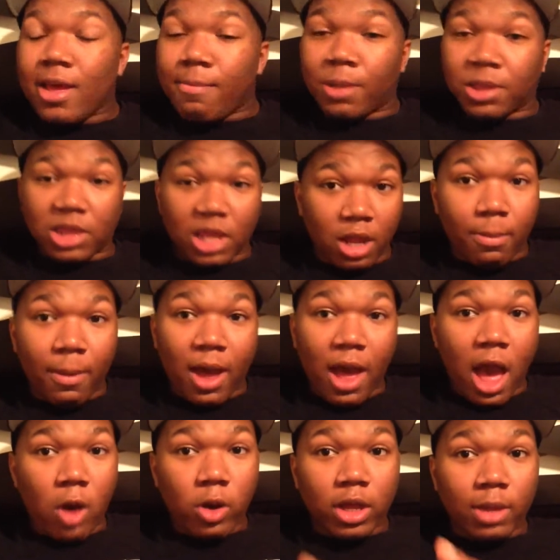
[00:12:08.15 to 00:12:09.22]
But think about
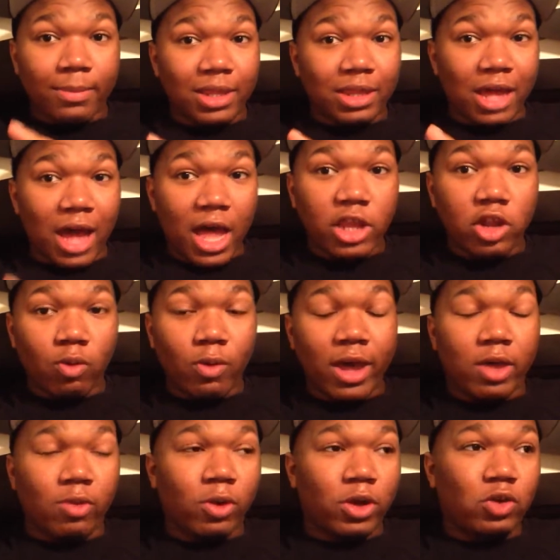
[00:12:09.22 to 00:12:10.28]
how it could be the other
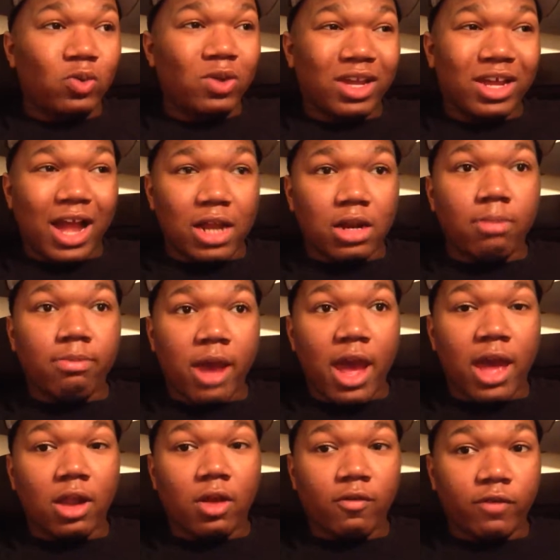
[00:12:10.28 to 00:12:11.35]
way, where you look kind of
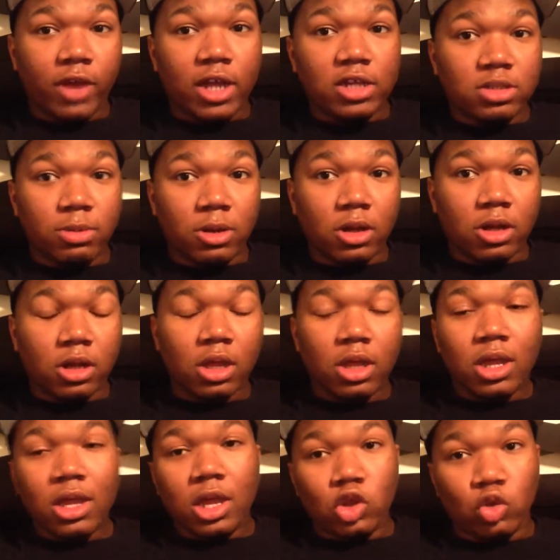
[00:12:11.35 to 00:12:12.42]
bad on Facebook
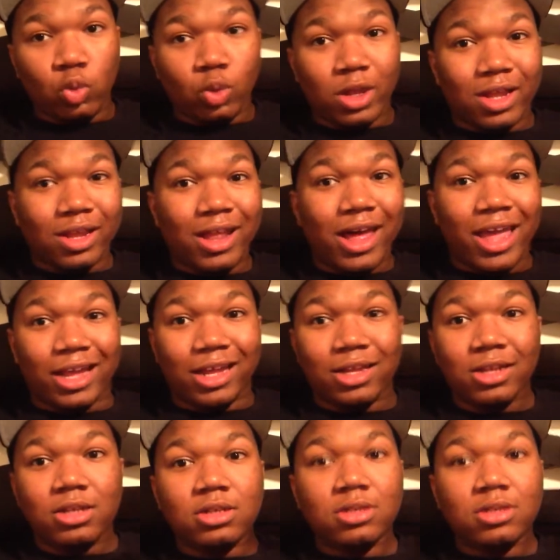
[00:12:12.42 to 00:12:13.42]
and you look like